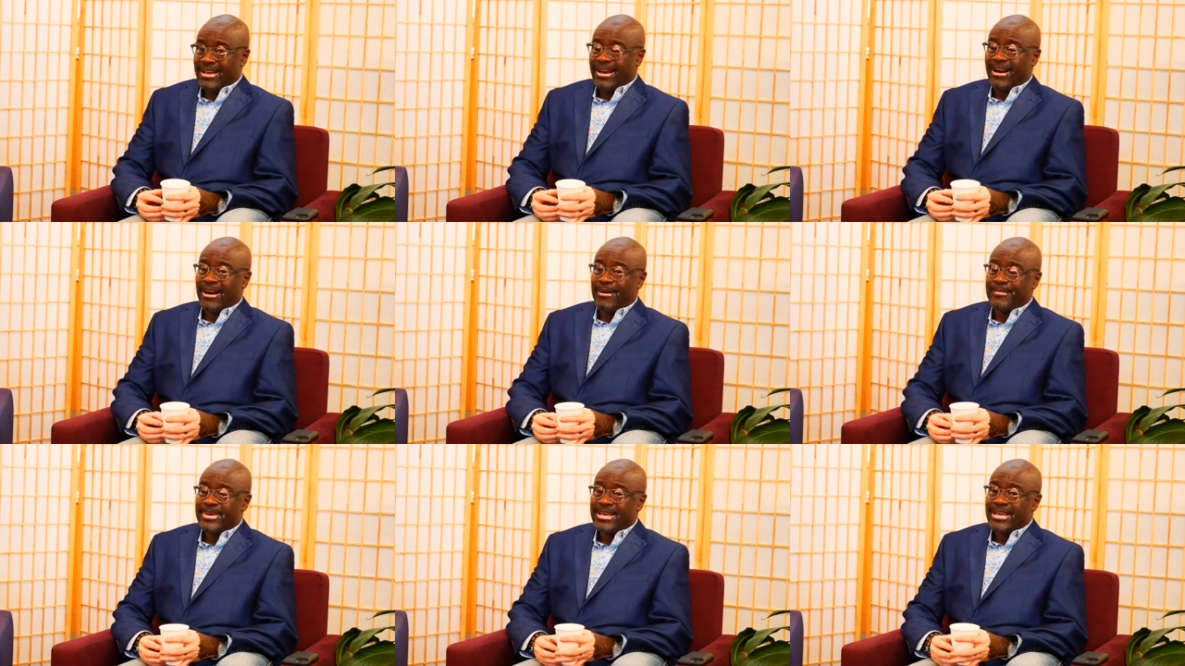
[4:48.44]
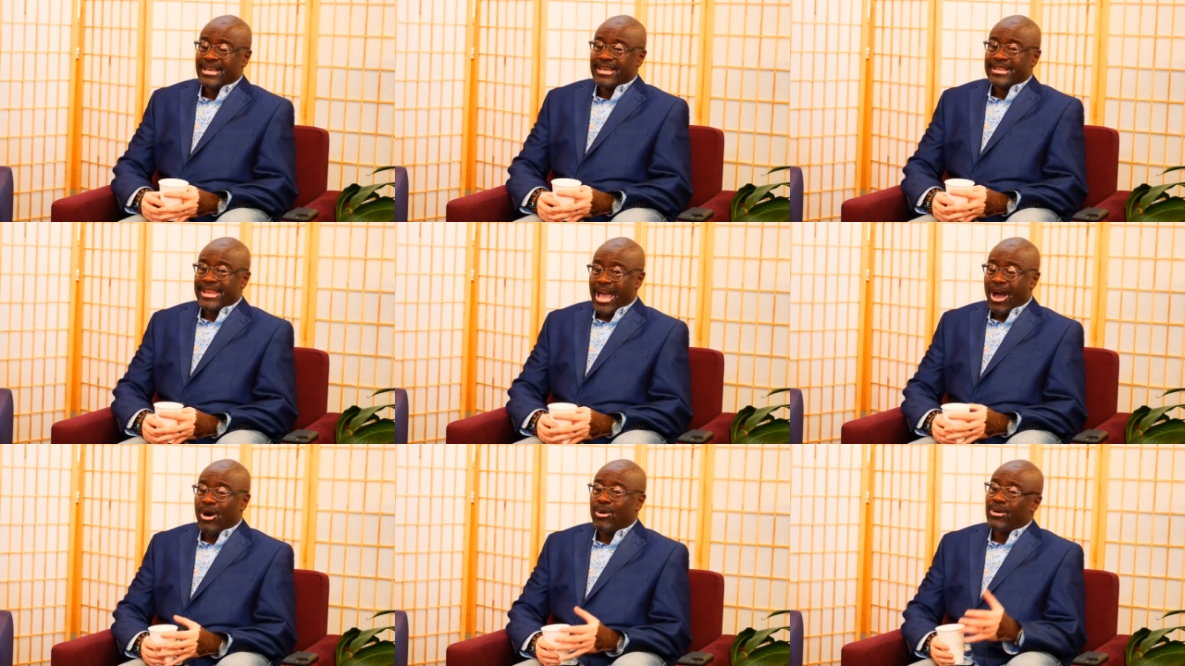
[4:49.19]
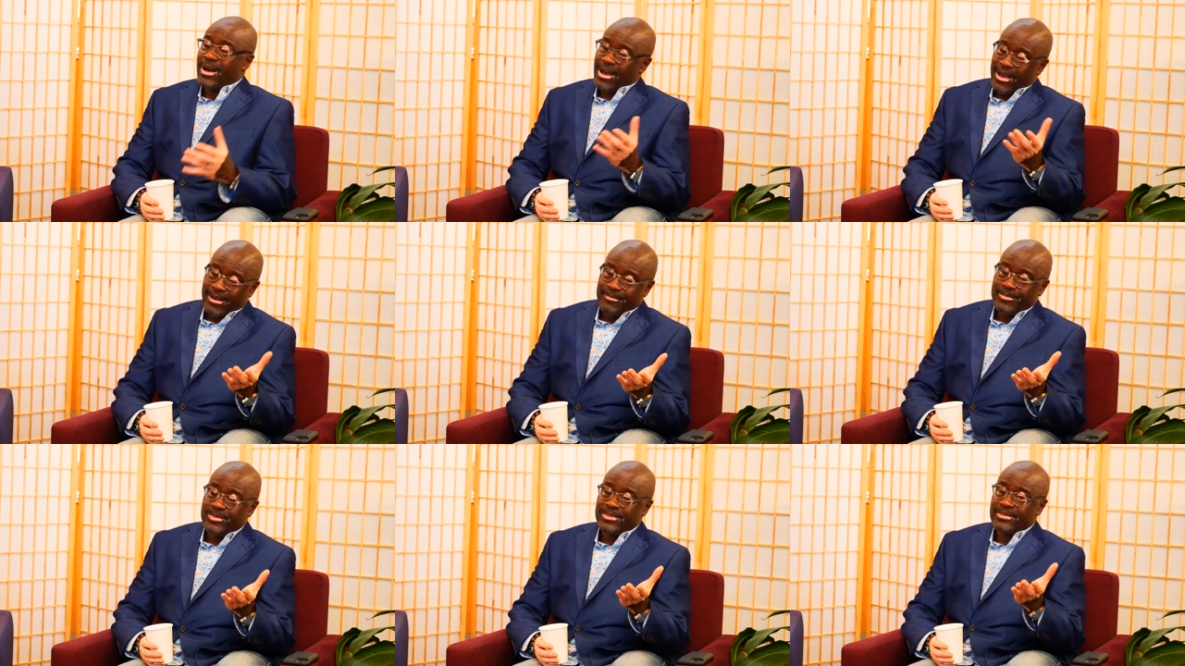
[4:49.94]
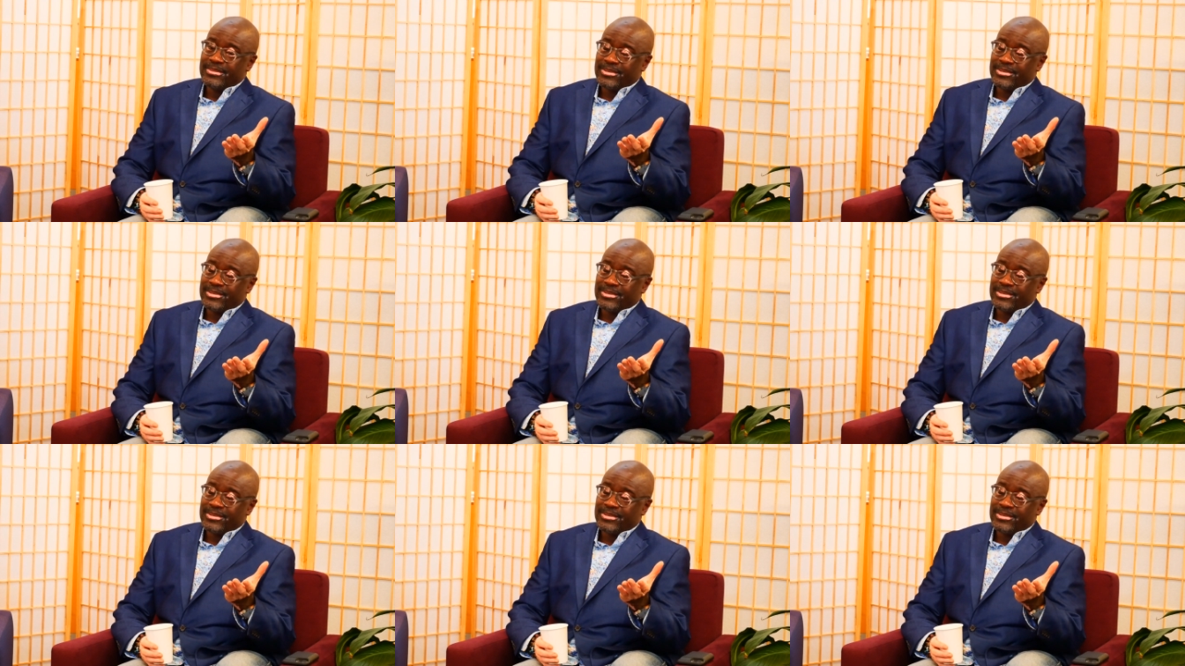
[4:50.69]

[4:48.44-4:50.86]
Um, now, uh,